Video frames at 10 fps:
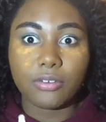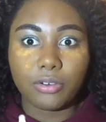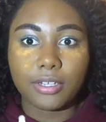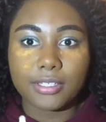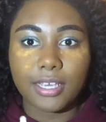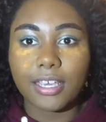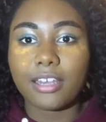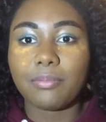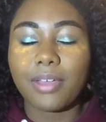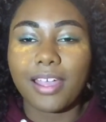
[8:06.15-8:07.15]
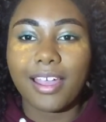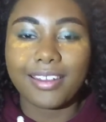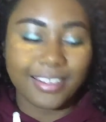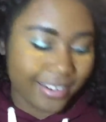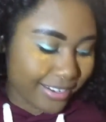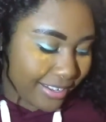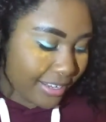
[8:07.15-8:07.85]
creasing in my eyelid.